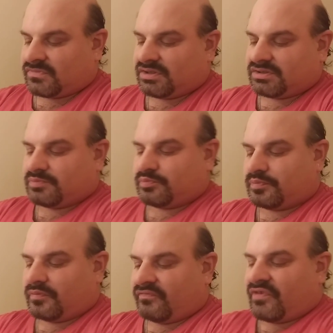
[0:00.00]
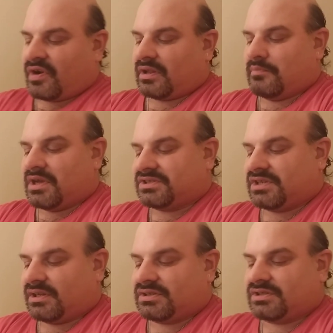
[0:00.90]
It's fairly
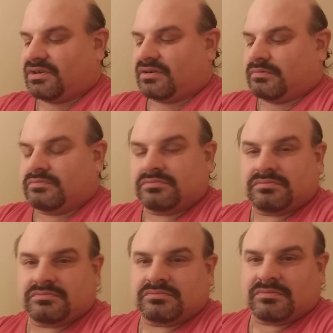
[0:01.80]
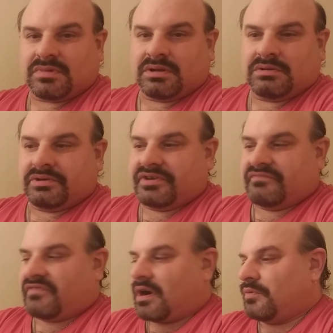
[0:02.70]
messy unless you're in an
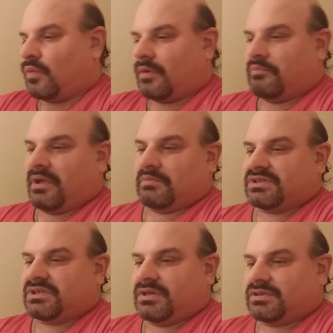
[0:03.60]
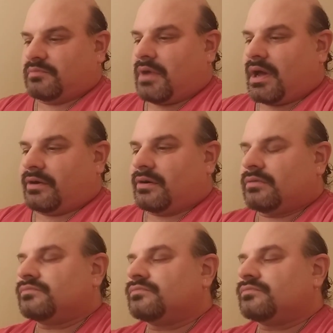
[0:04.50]
environment where being messy doesn't matter.